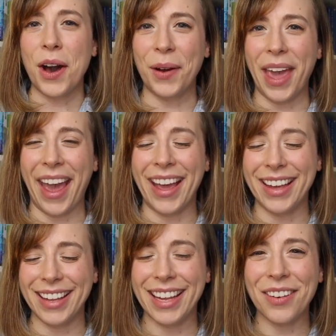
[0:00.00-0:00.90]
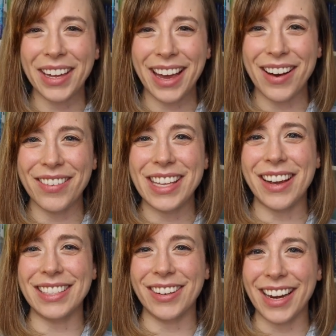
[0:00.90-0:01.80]
Okay, here we go. You
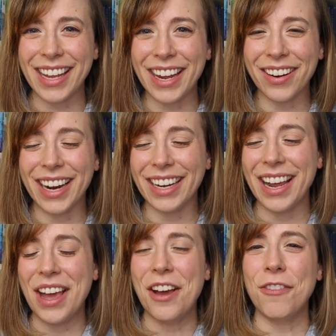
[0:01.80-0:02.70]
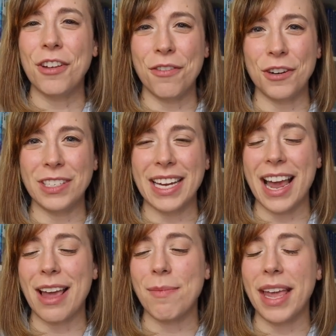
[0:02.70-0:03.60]
guys are gonna hear it for the first
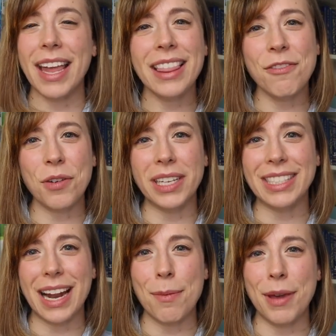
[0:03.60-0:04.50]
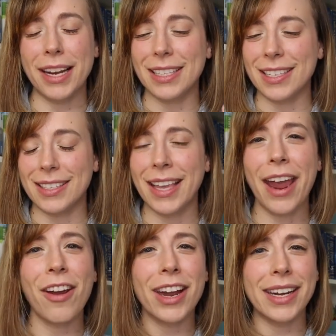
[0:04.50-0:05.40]
time in the voice that I picked. This is
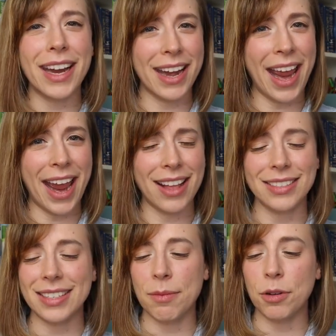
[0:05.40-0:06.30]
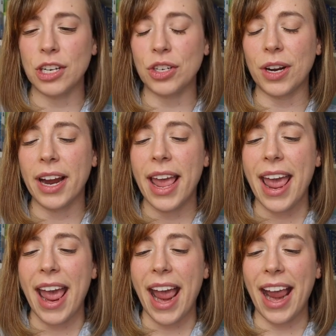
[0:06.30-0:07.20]
Karen enhanced, I'm pretty sure.
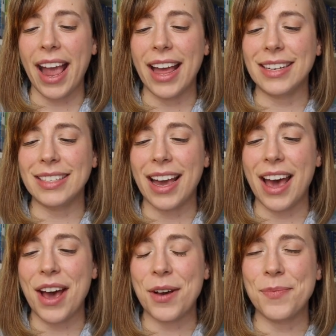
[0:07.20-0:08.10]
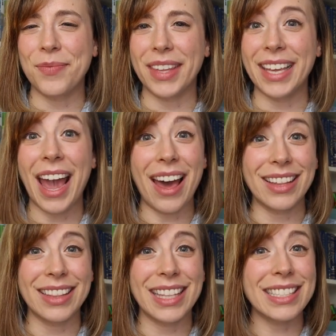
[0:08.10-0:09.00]
And yeah,
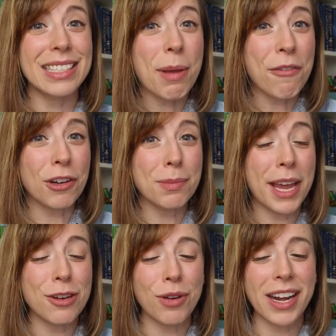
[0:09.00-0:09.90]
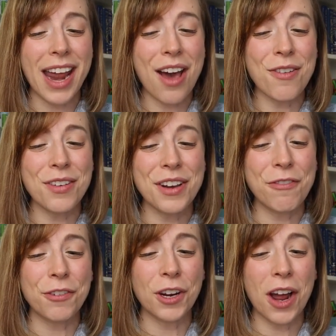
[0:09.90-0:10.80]
this is my first page right now
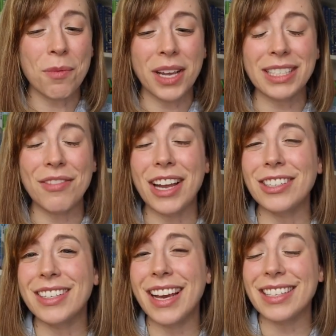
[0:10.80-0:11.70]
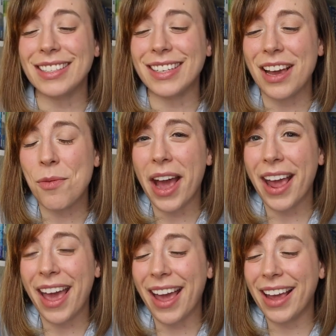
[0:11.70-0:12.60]
for On Wings of Ash and Dust, a
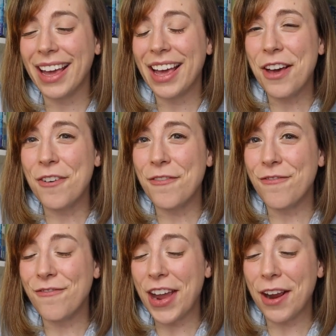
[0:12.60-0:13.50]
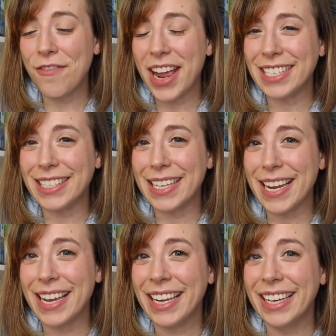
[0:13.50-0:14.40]
YA, fairy
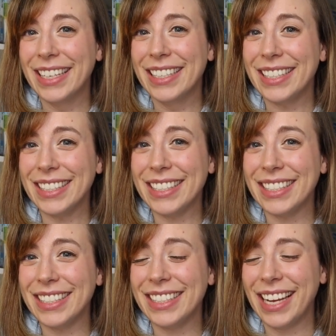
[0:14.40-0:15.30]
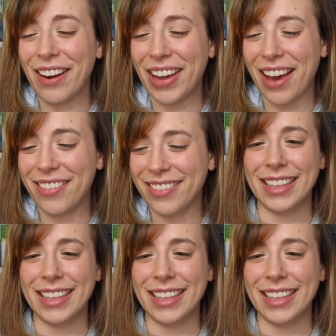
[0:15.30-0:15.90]
fantasy. Ooh, here we go.